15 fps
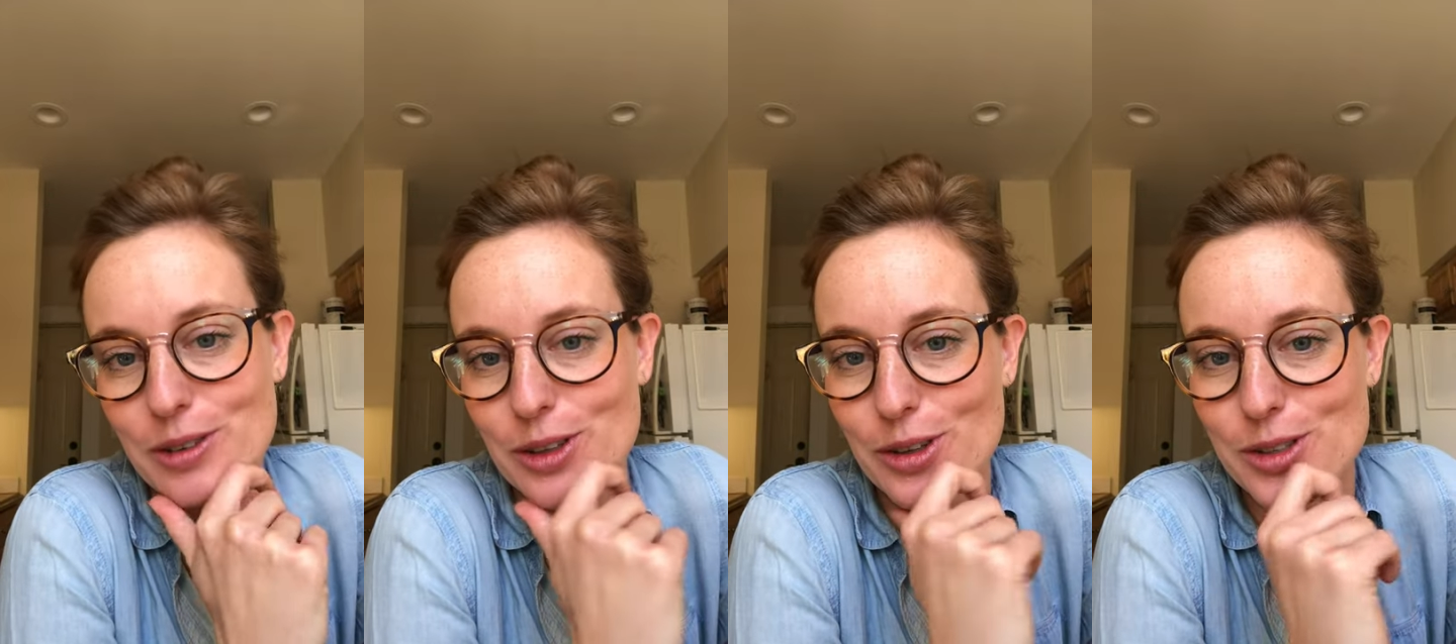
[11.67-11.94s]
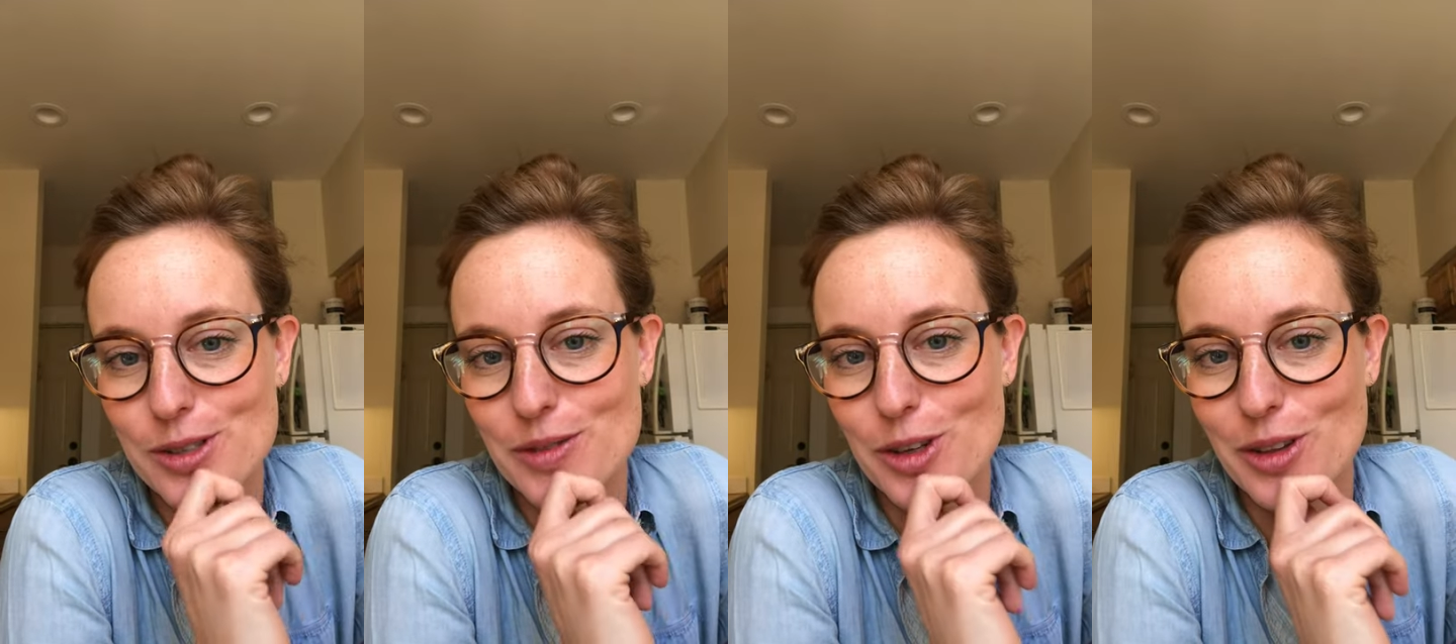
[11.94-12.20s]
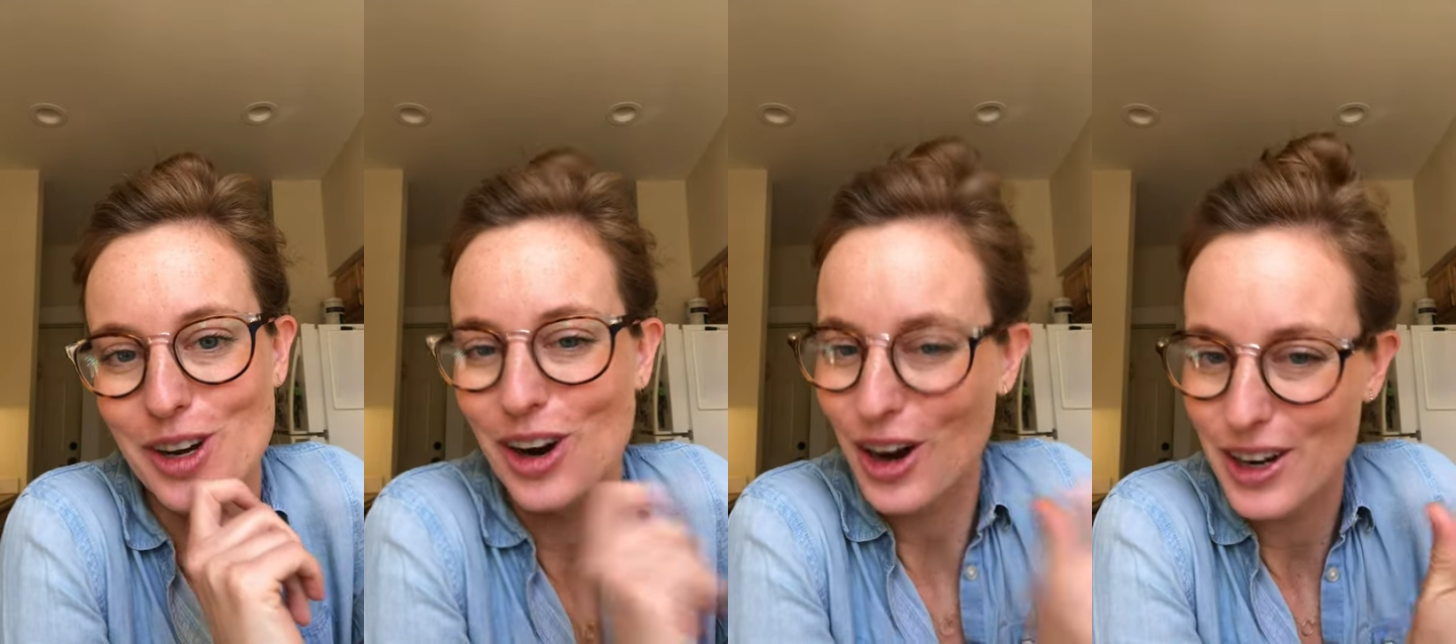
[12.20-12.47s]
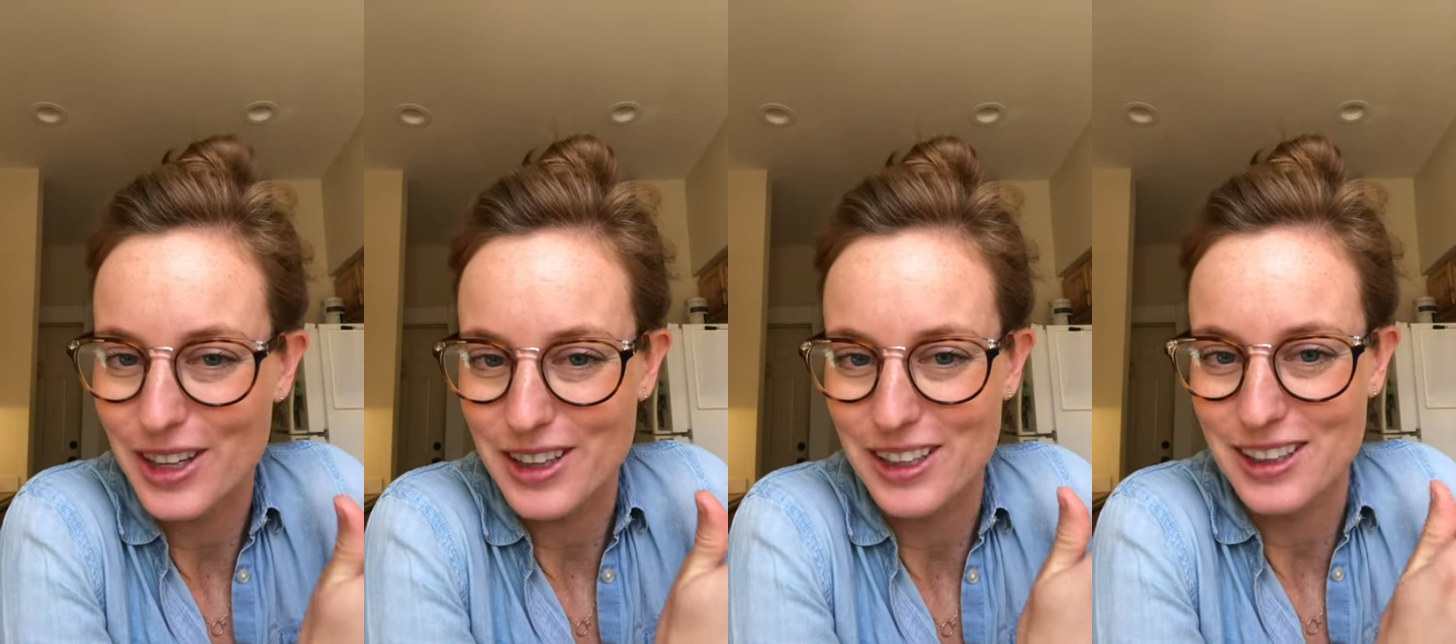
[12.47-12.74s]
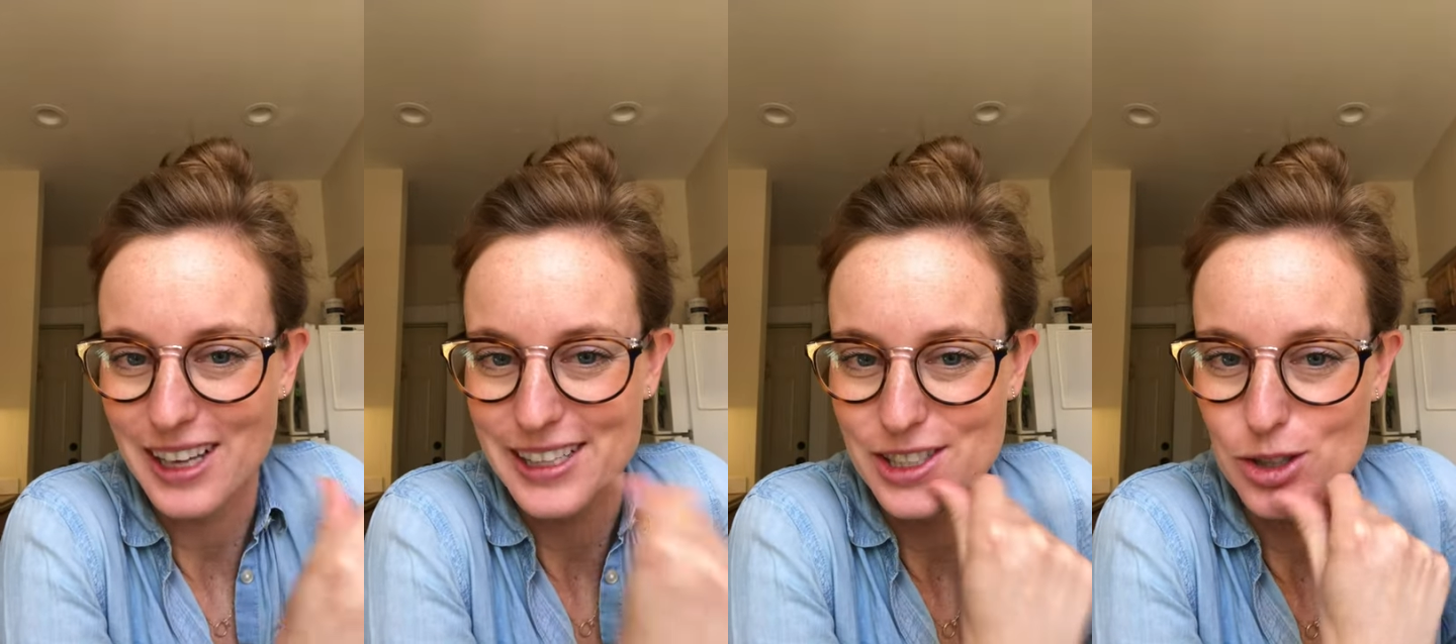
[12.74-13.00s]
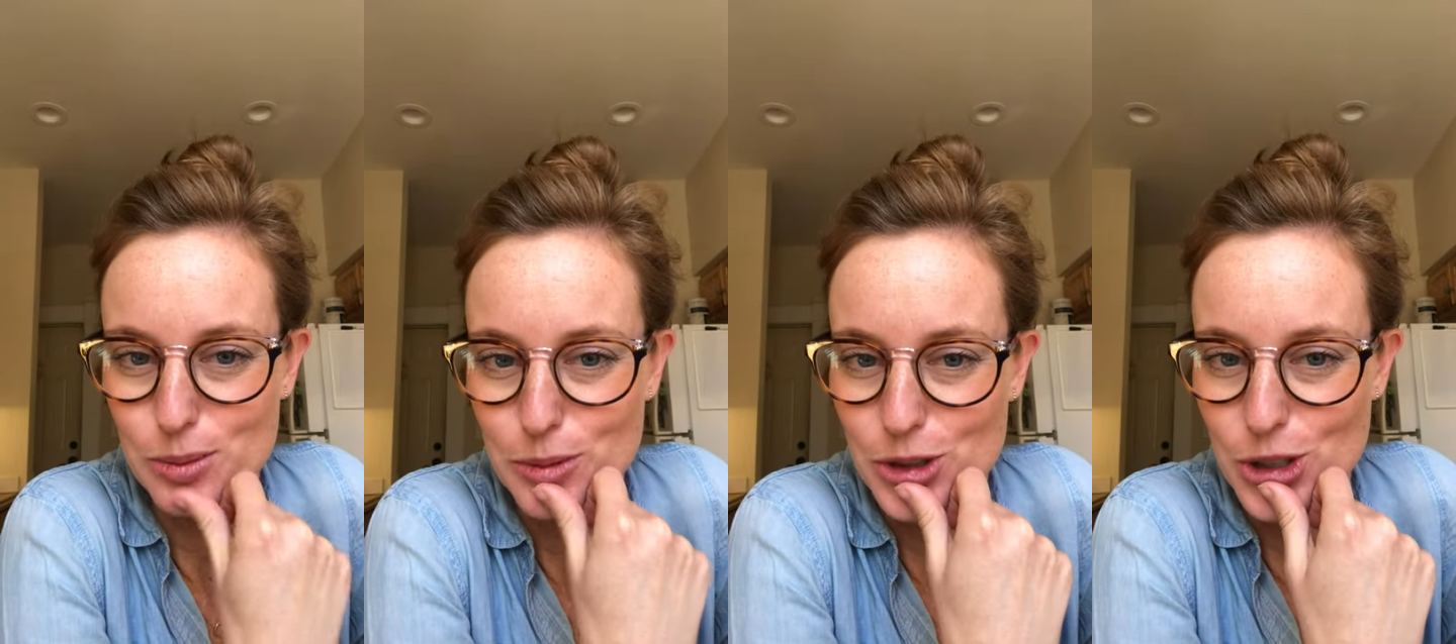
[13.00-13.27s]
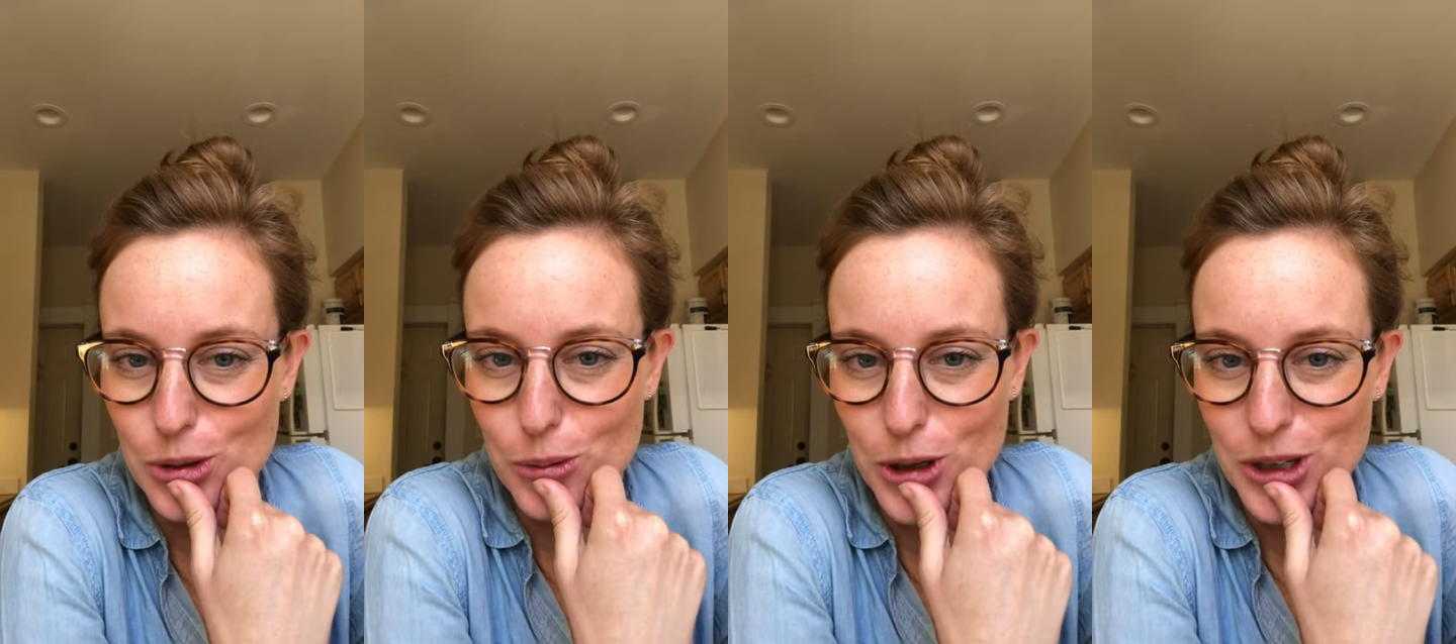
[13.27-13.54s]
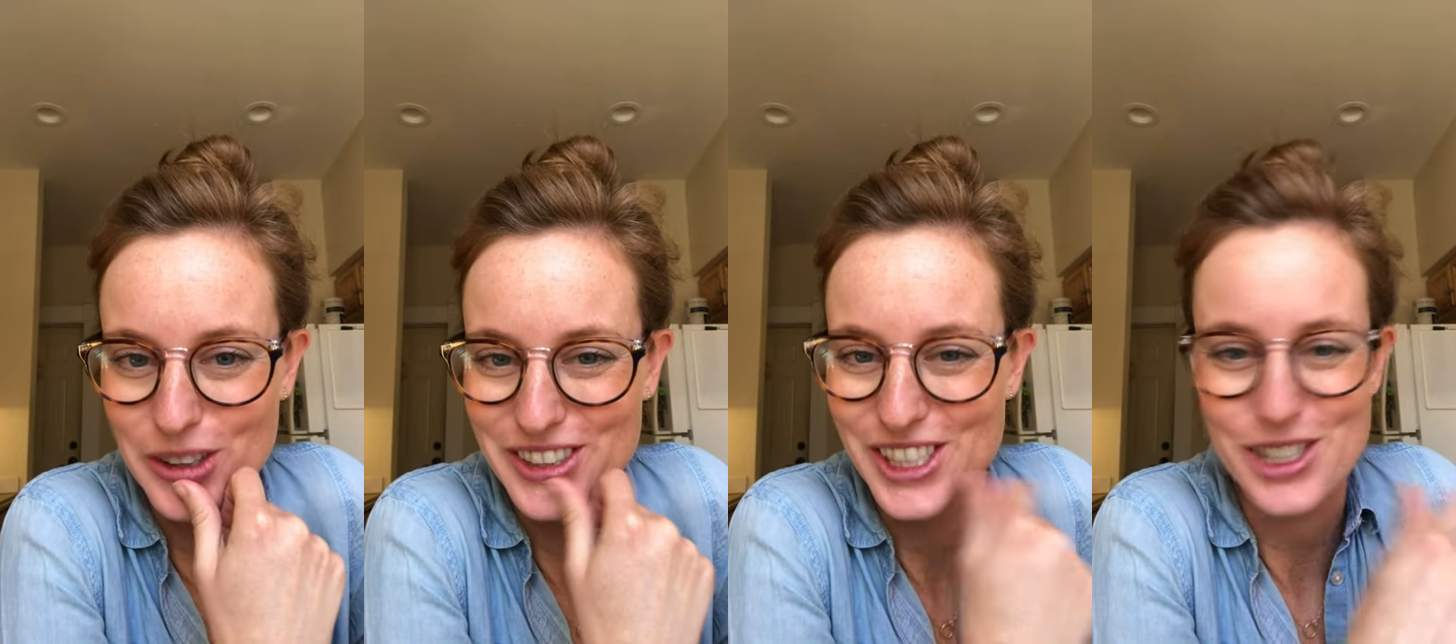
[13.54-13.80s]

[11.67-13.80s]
for those of you that aren't in the classical music world.